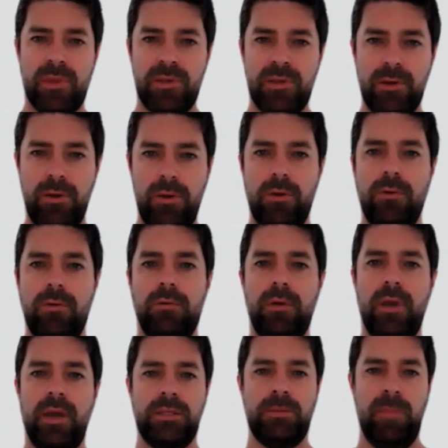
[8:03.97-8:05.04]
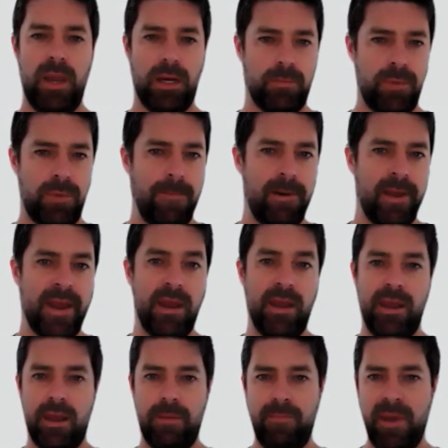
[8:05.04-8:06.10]
Do you expect people are going to
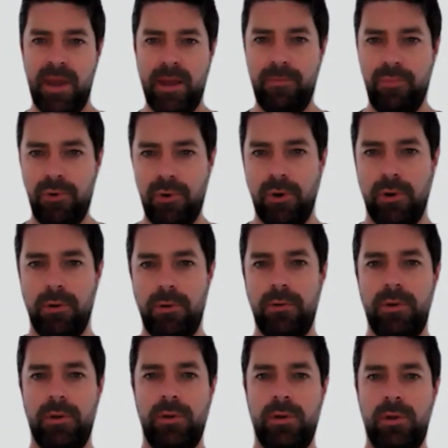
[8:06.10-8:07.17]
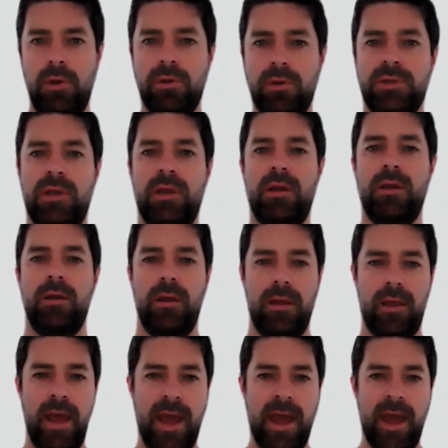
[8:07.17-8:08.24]
get a better brew using
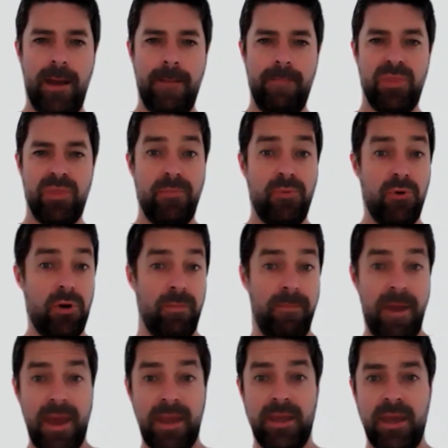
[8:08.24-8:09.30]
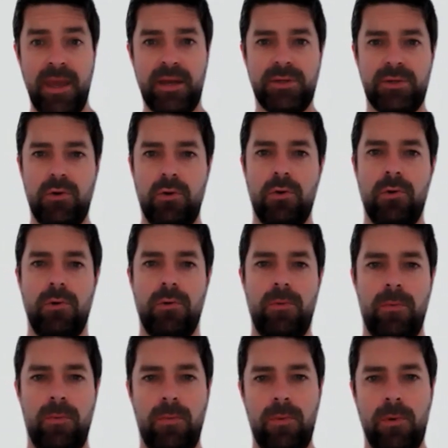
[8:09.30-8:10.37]
the brew in a bag kits,
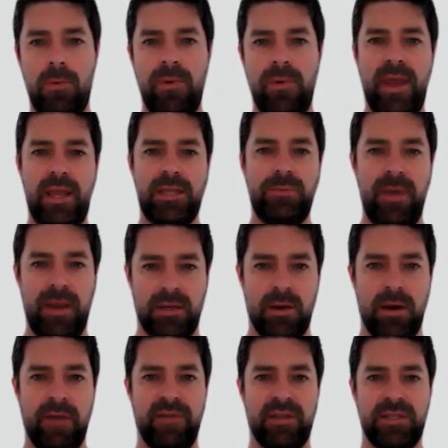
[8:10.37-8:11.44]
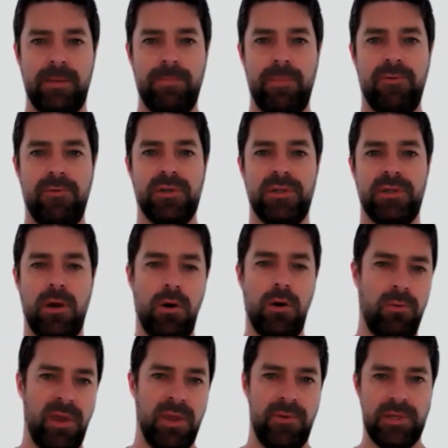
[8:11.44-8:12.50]
or would we expect kind of a similar
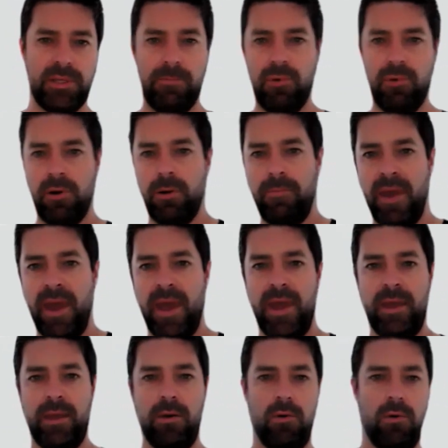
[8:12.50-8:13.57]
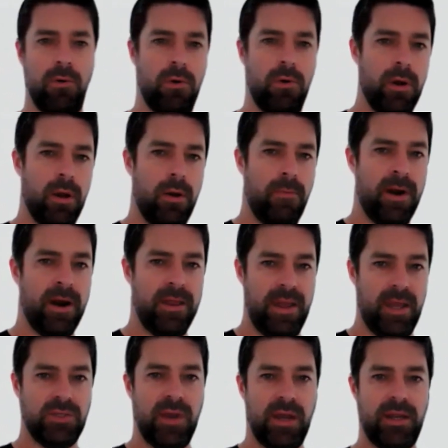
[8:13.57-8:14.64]
result, whether it's a brew in a bag or one of the
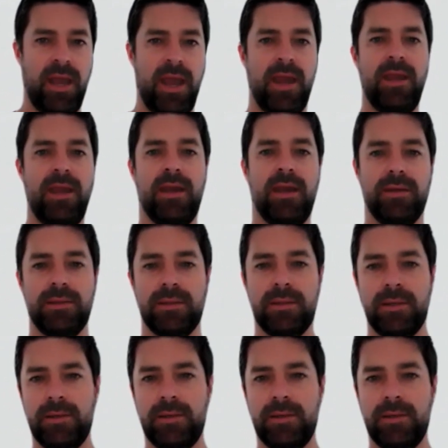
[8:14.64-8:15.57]
extract can kits?